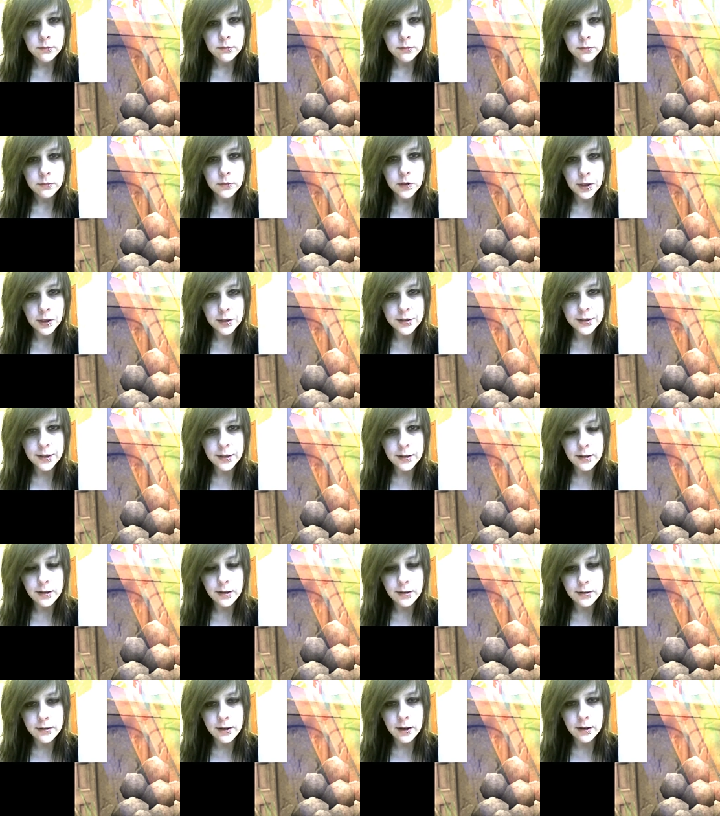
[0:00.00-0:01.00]
Dot dot
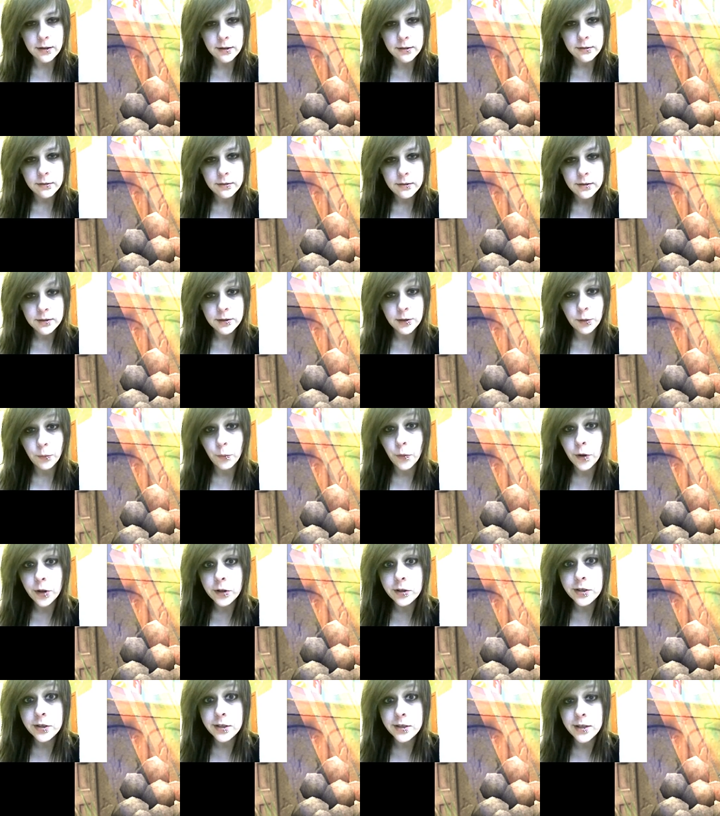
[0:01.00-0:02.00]
dot dot. You're
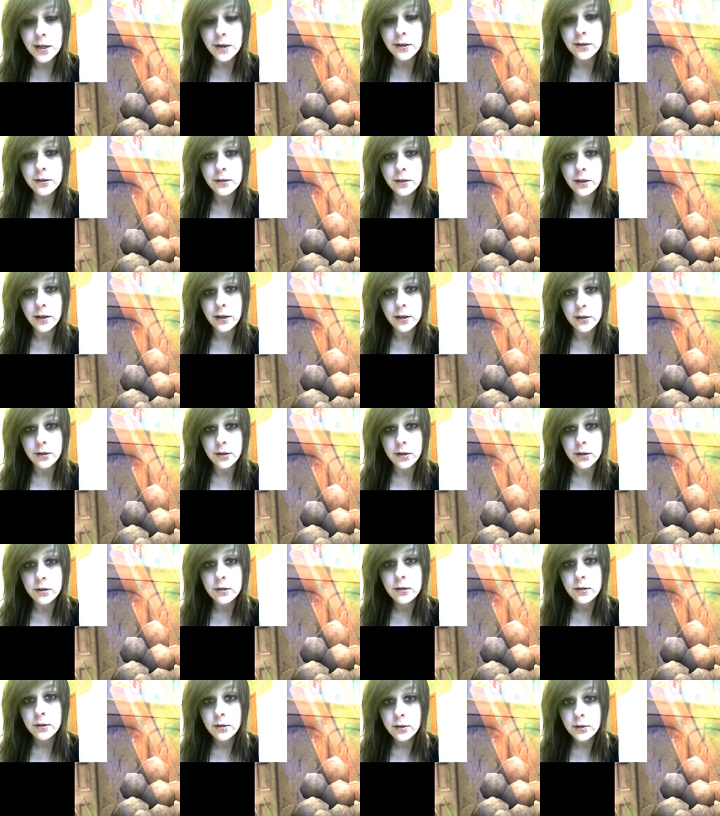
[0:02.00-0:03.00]
really sounding like
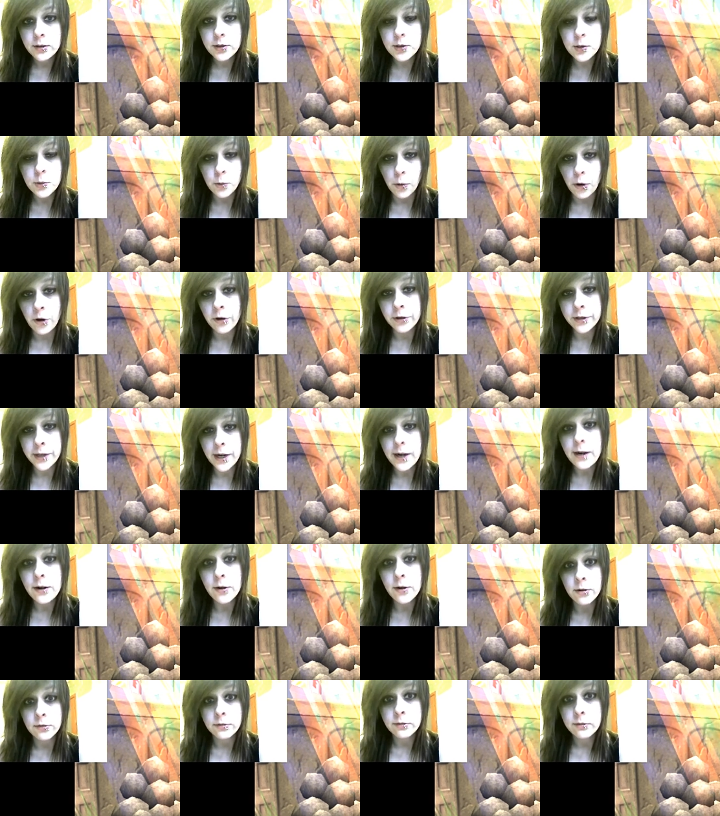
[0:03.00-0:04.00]
Squall
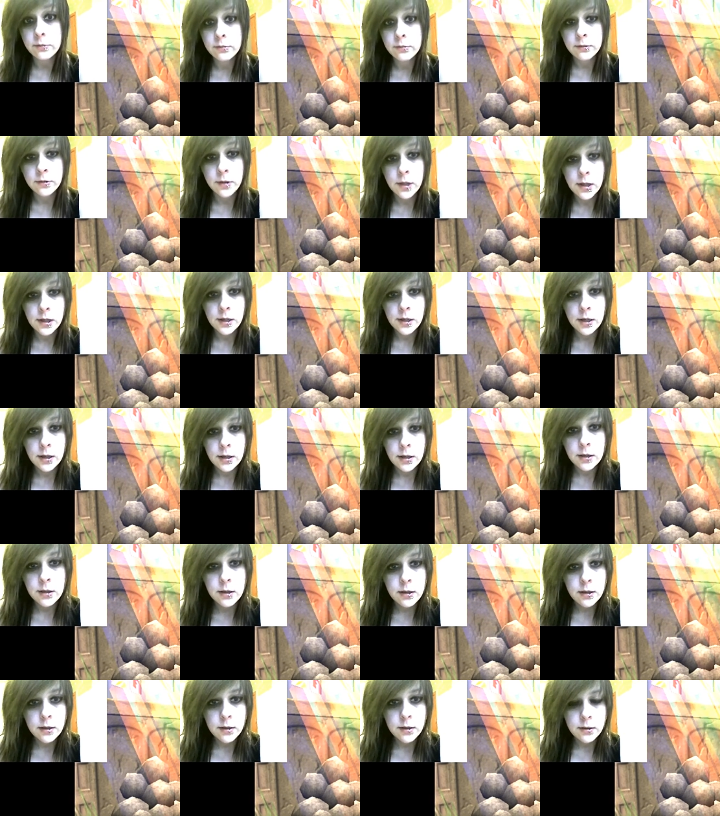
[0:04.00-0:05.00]
now.
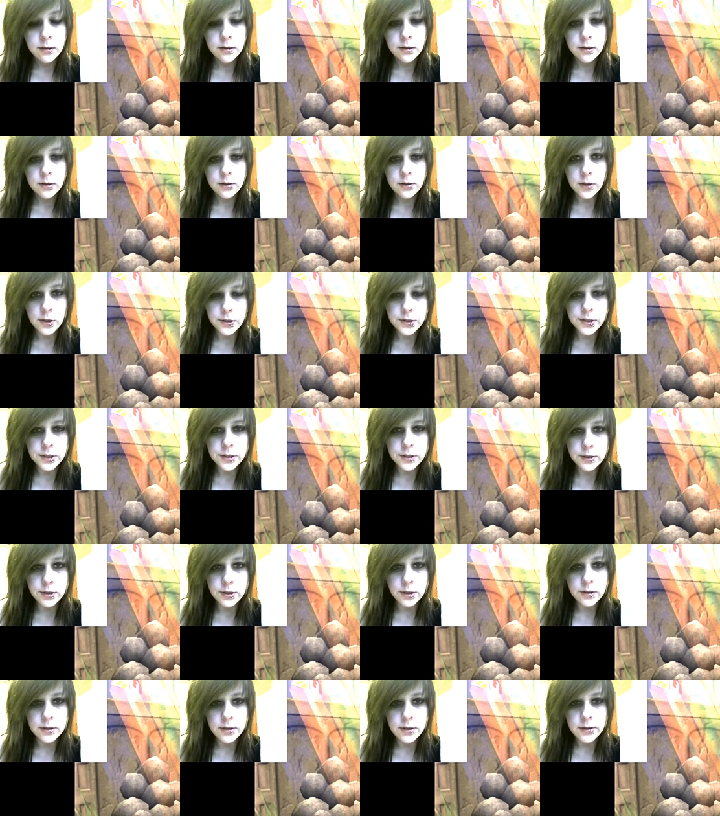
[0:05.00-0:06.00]
Dot dot
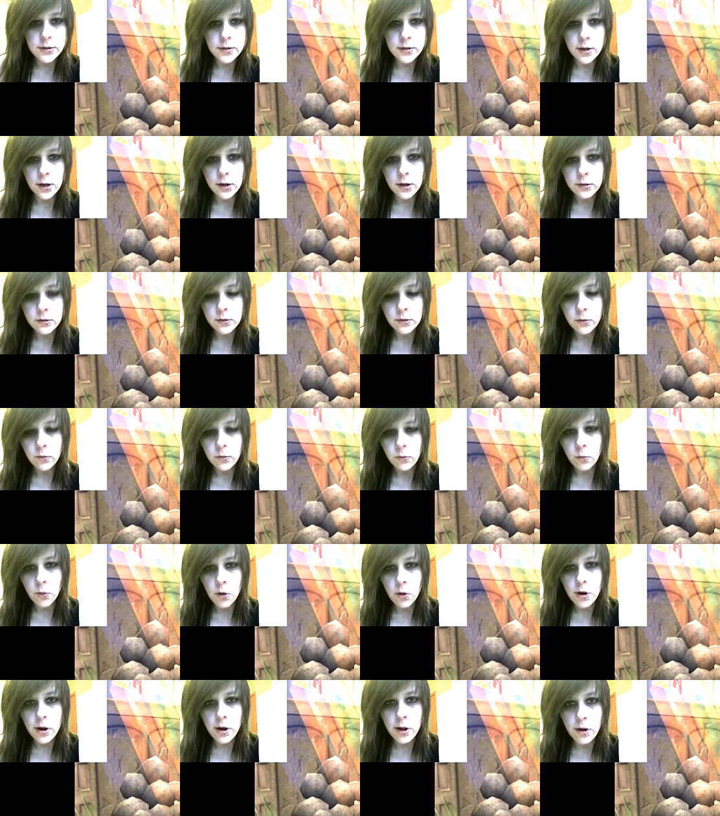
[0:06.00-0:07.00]
dot dot dot.
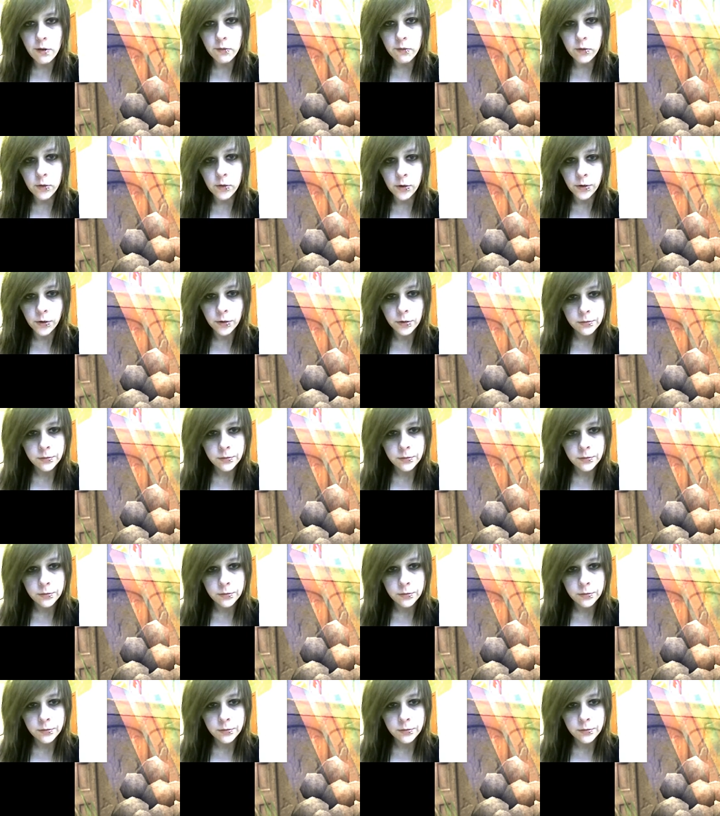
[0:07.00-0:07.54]
Whatever.